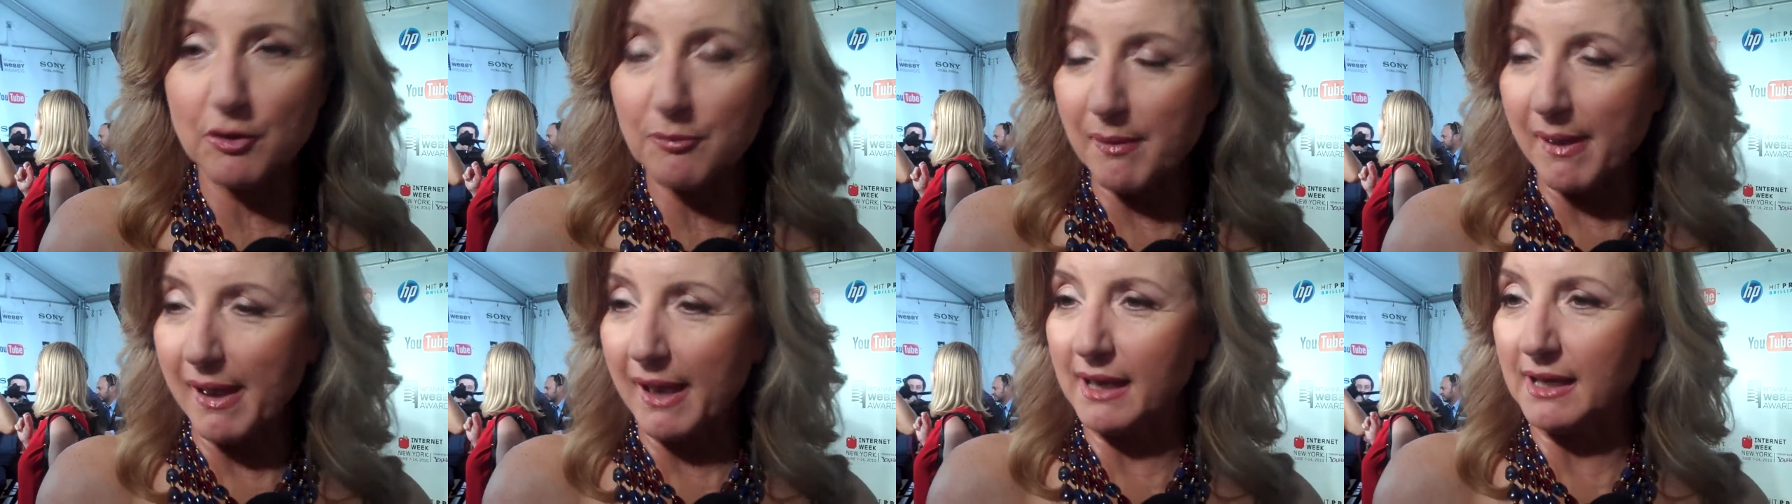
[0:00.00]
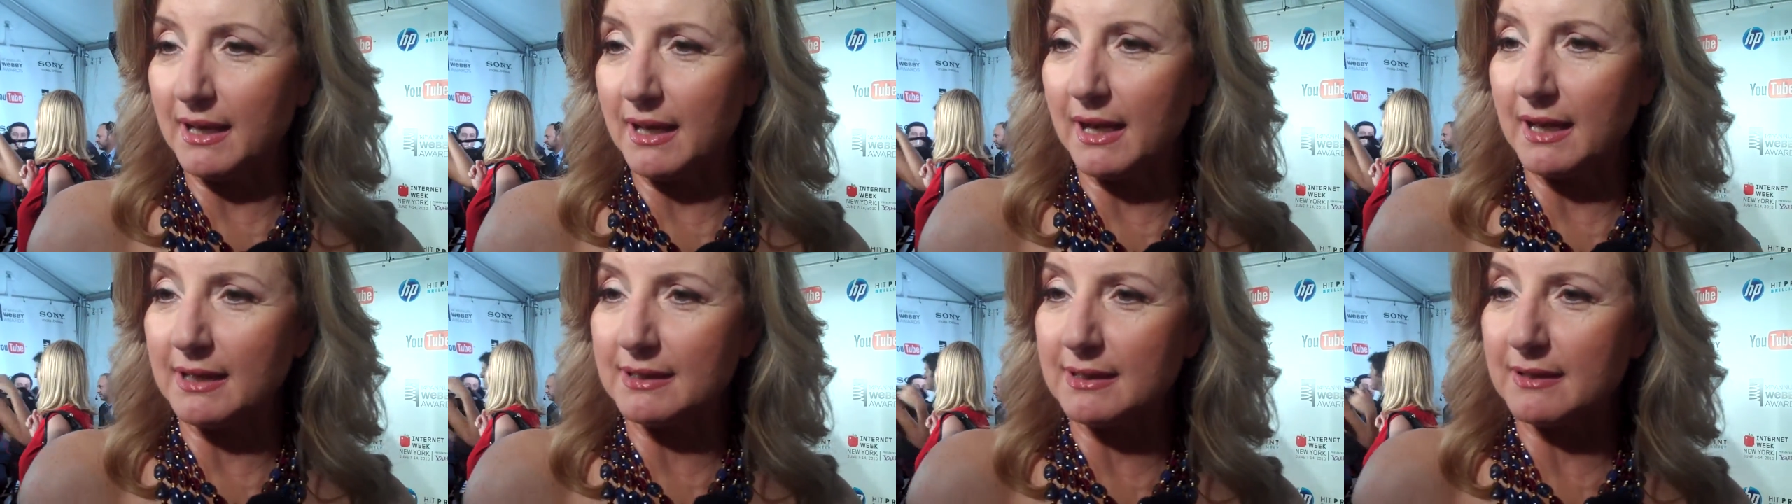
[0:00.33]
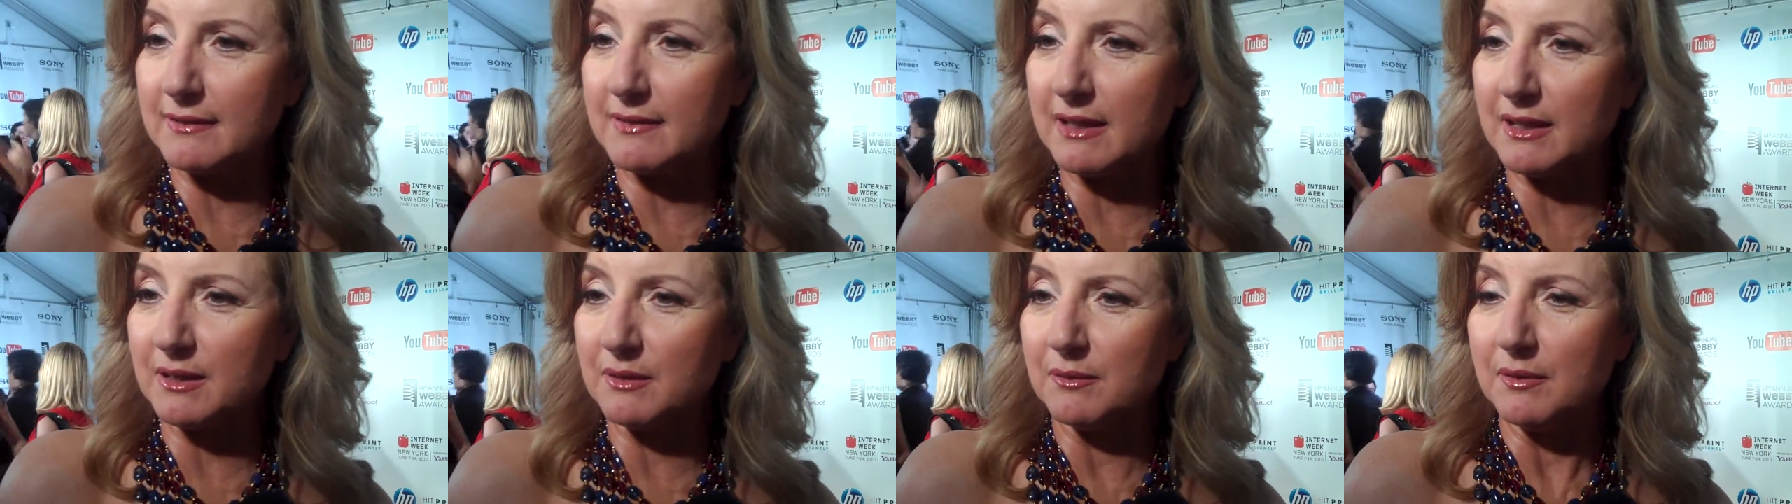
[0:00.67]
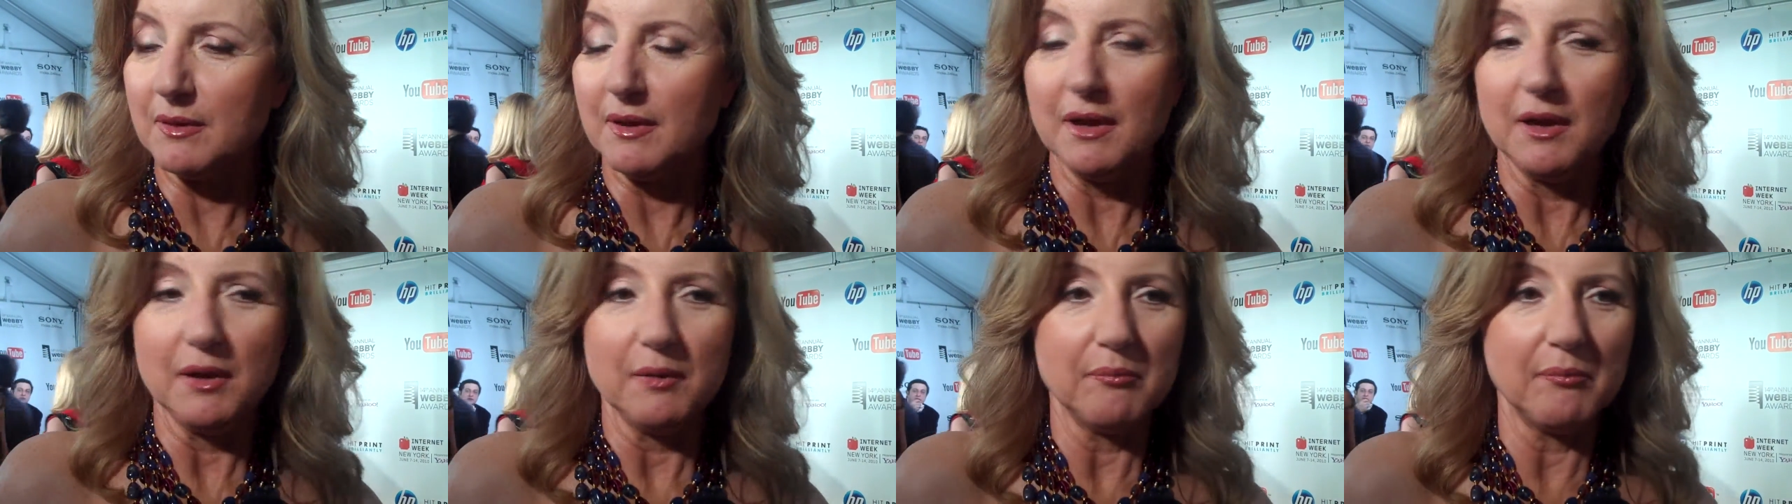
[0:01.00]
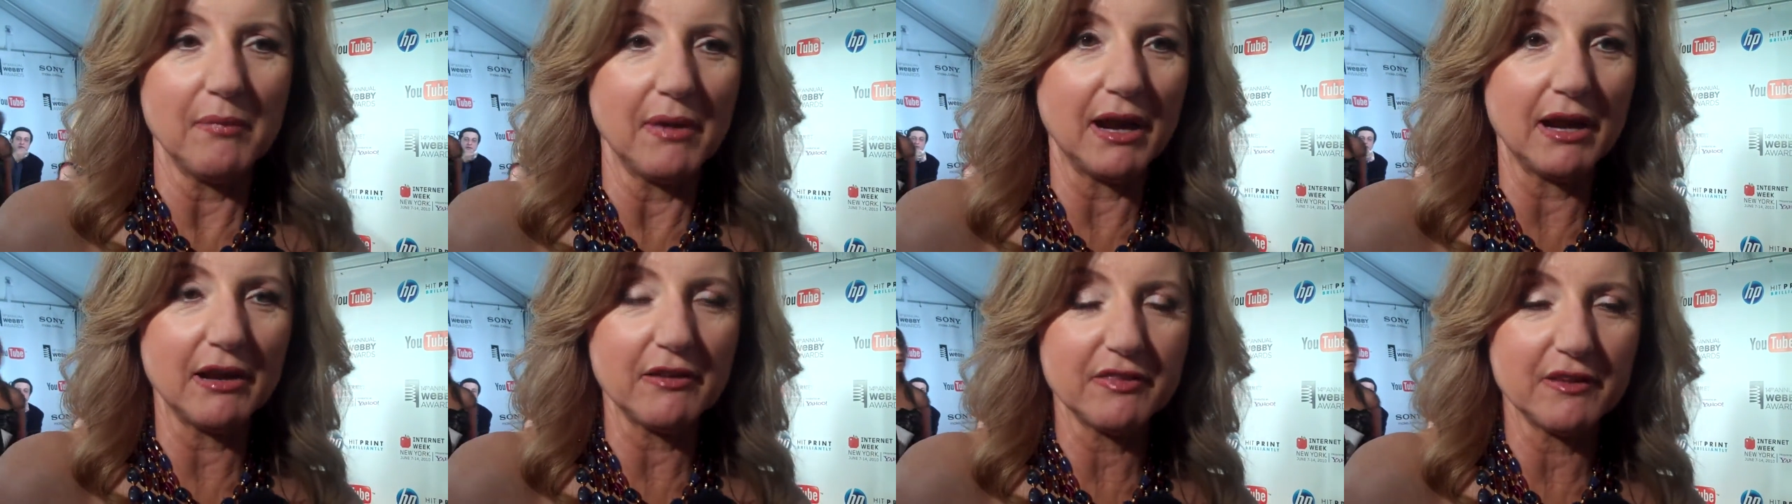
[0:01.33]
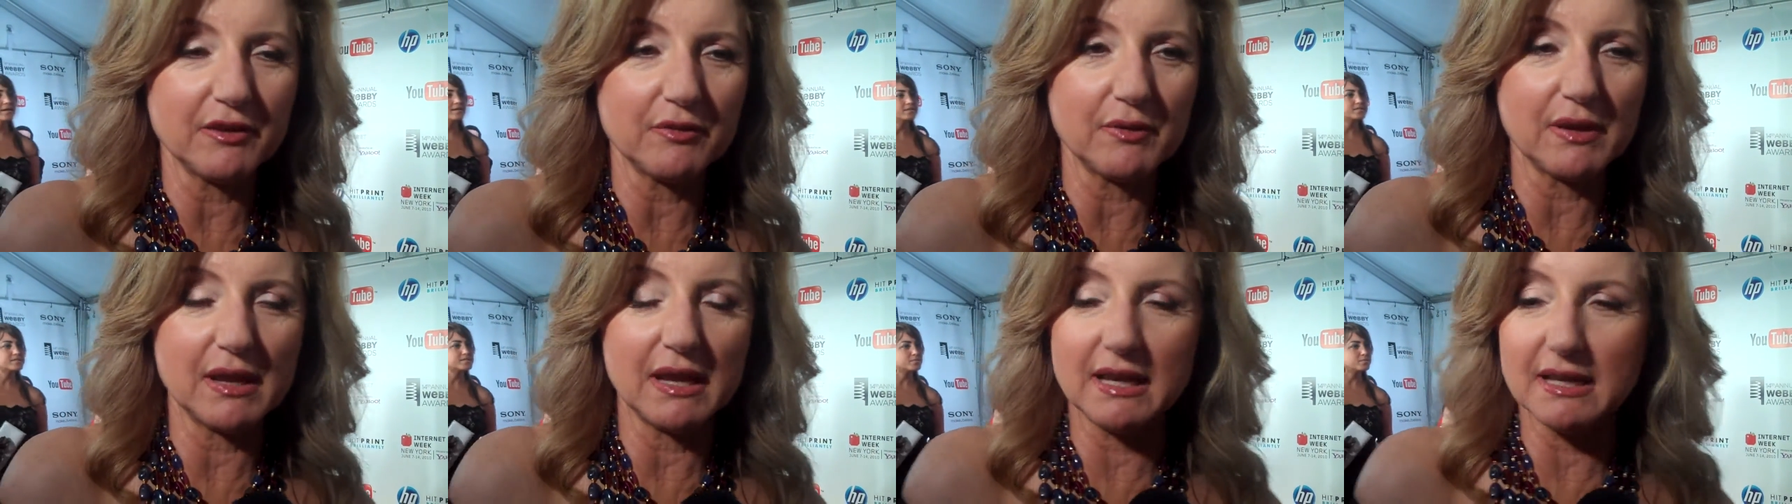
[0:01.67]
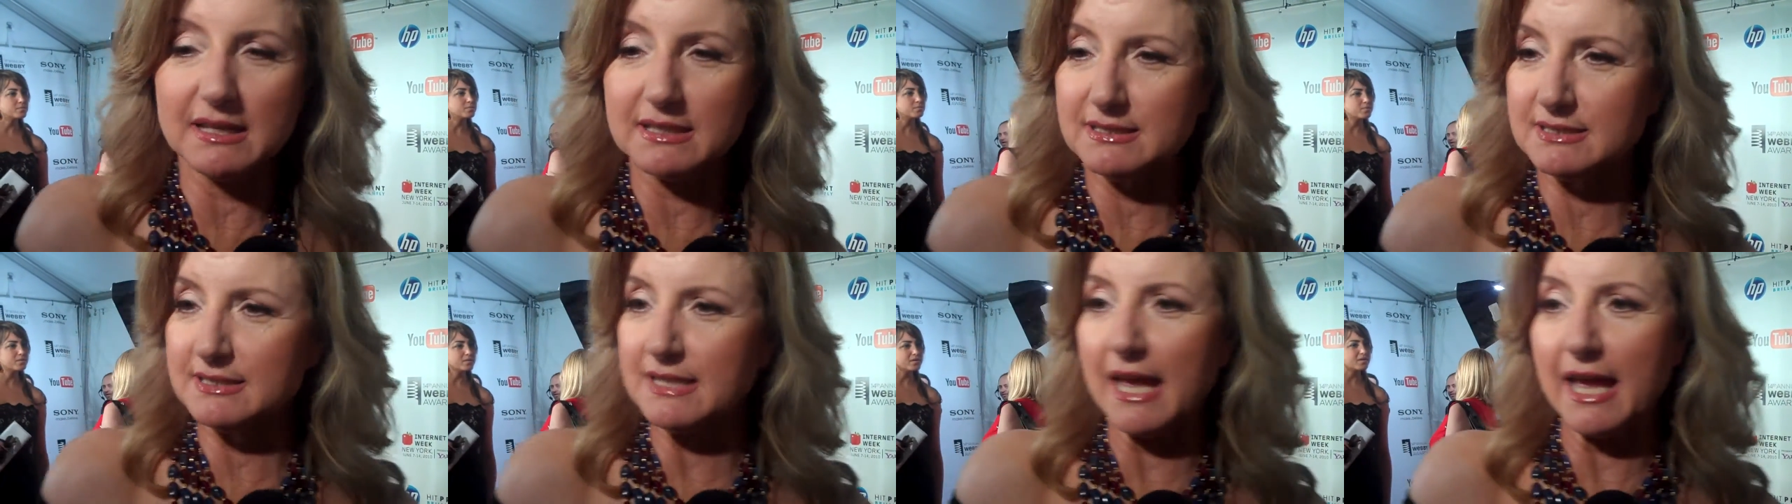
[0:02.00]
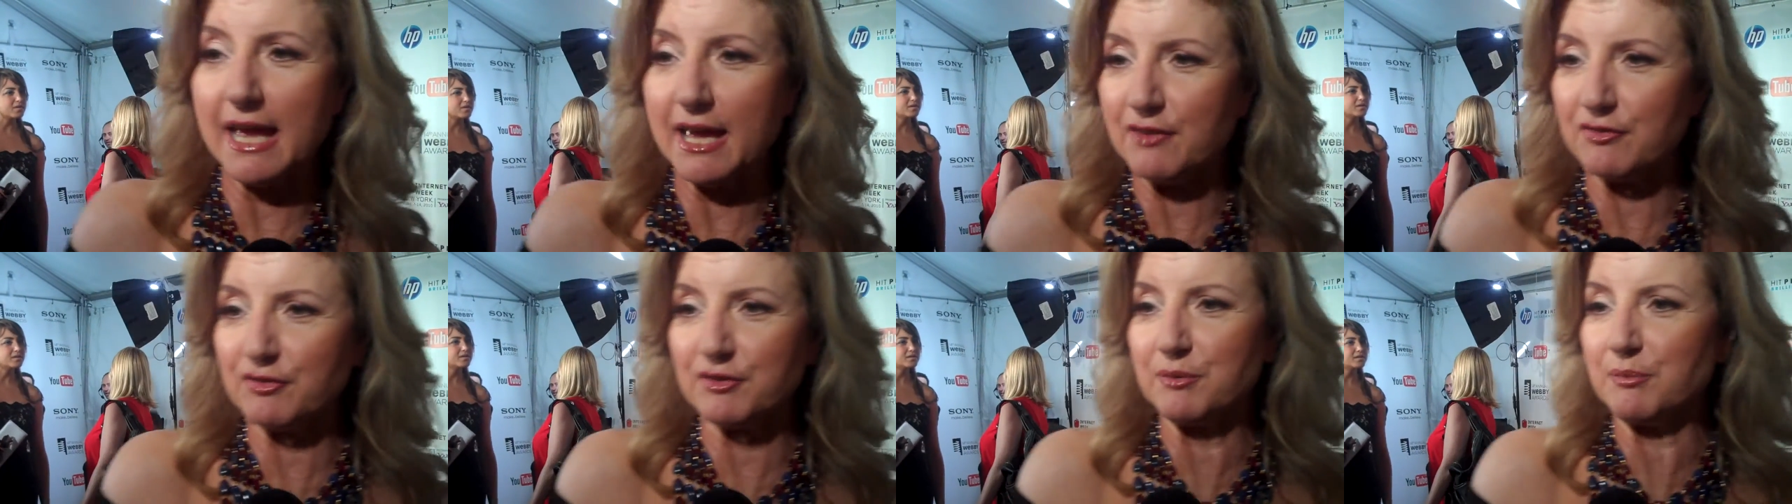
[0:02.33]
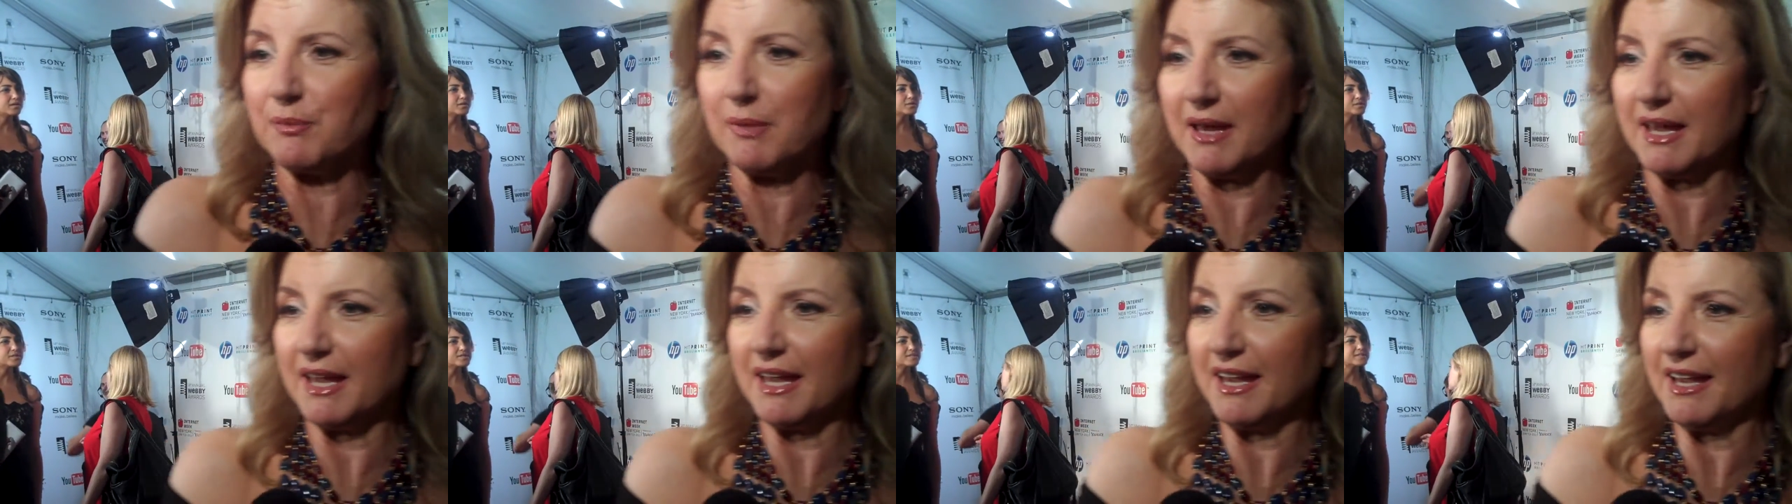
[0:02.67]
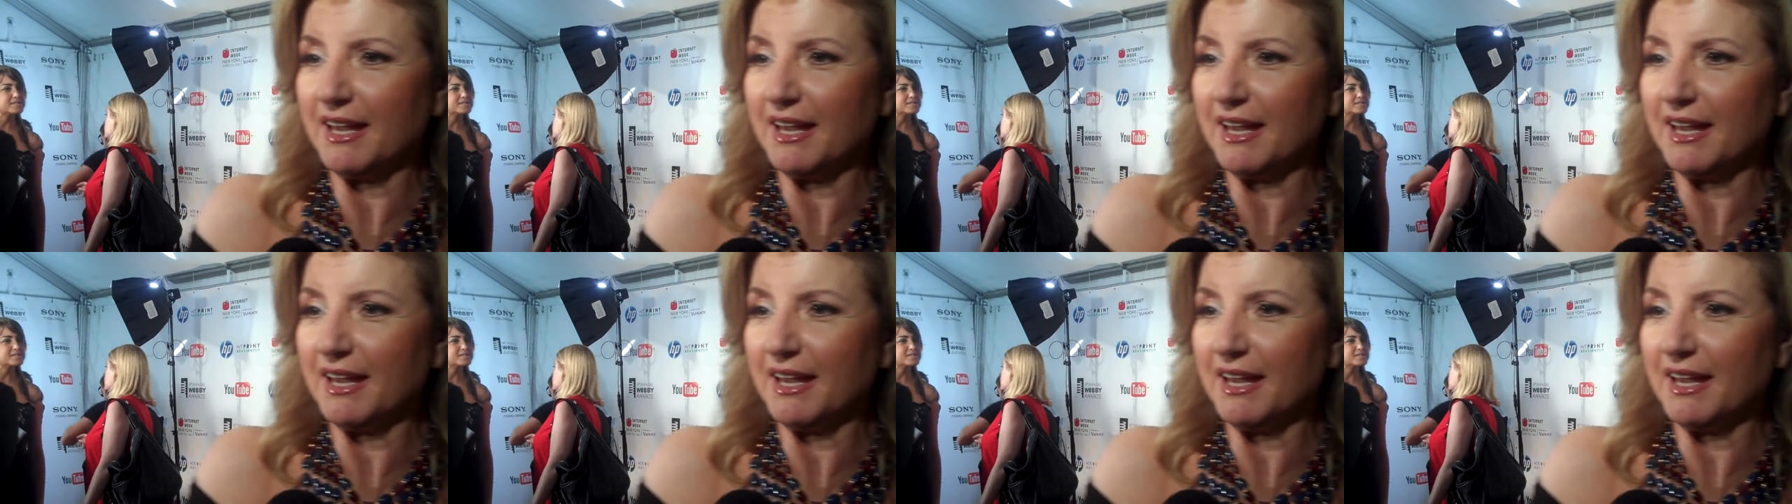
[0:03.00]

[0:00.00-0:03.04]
bad at it that Martha really saved me.